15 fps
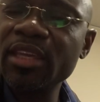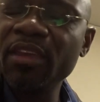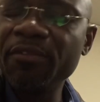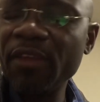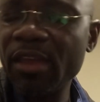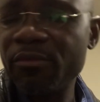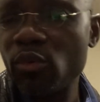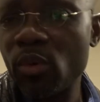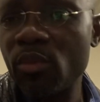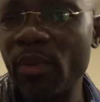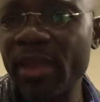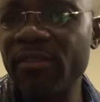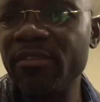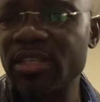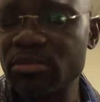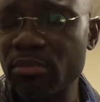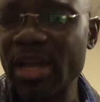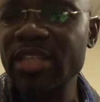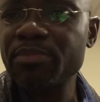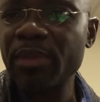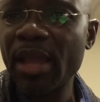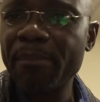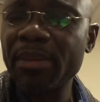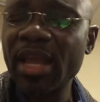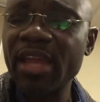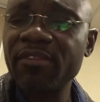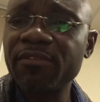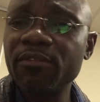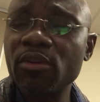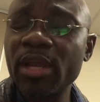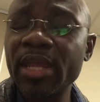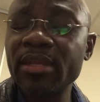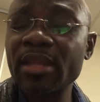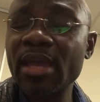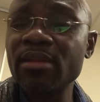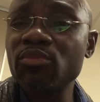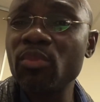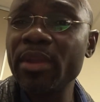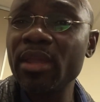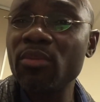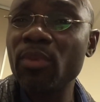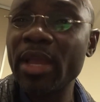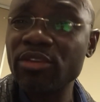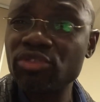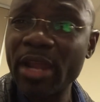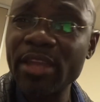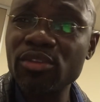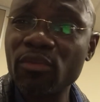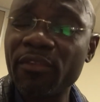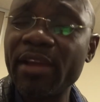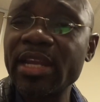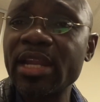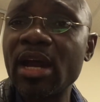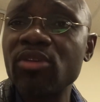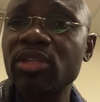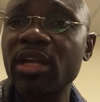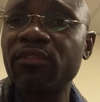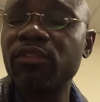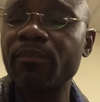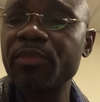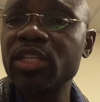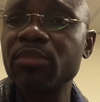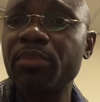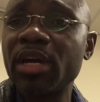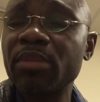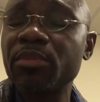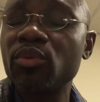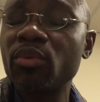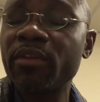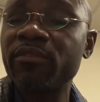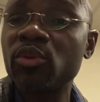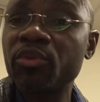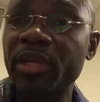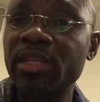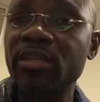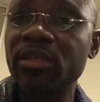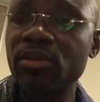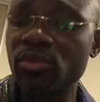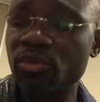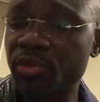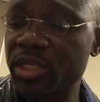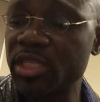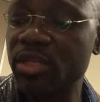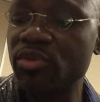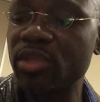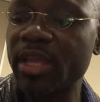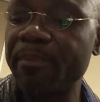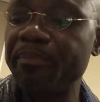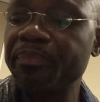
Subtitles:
if waivers must be applied for, and we are trying to find out that from the department. We have already, written to them.